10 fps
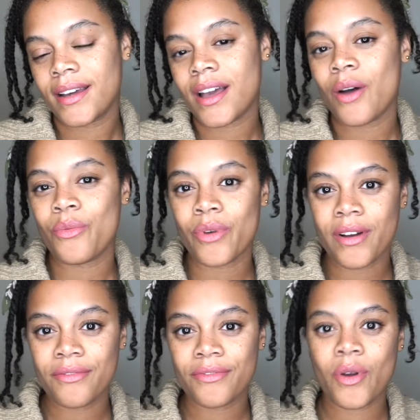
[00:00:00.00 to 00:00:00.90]
a
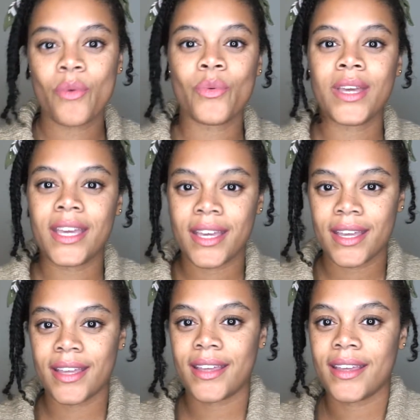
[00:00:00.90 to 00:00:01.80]
rough
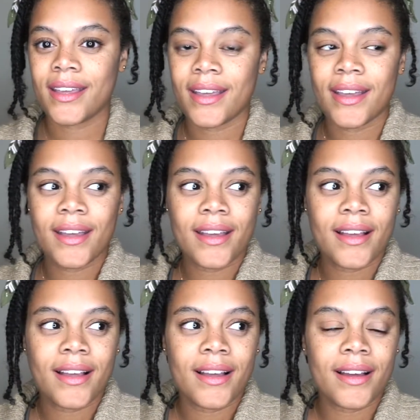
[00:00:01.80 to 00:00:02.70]
week.
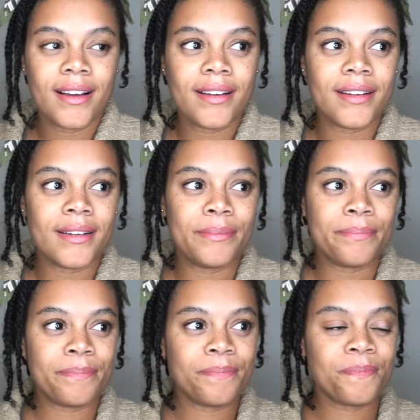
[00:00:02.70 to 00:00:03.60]

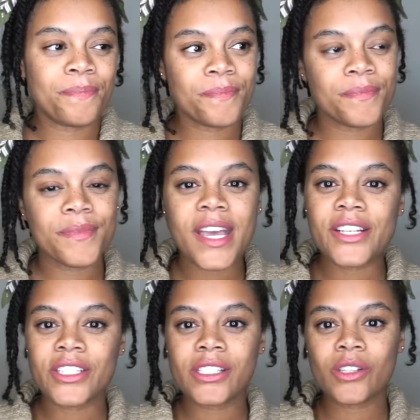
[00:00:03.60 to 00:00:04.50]
And
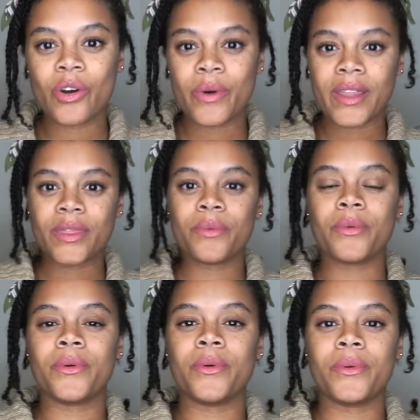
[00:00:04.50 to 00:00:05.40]
just going
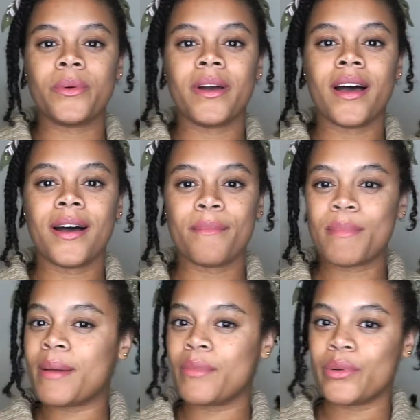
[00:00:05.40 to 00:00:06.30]
through
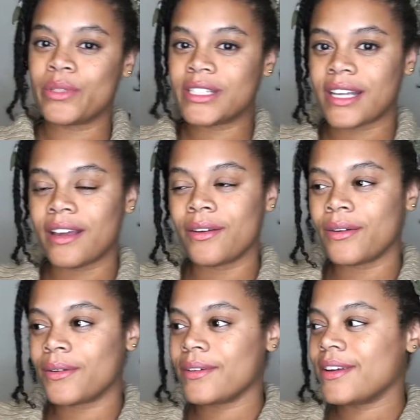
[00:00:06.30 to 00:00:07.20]
my moon
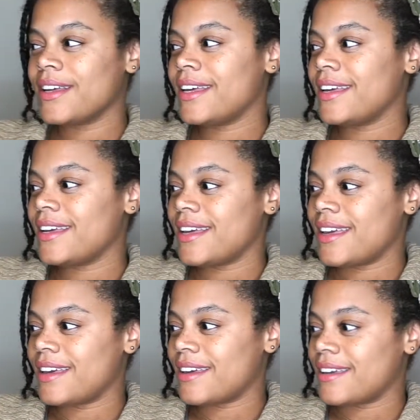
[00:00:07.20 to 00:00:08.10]
cycle
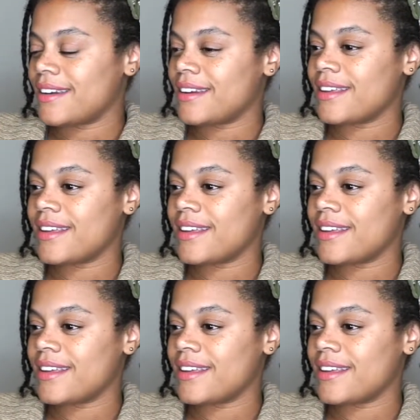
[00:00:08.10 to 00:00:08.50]
and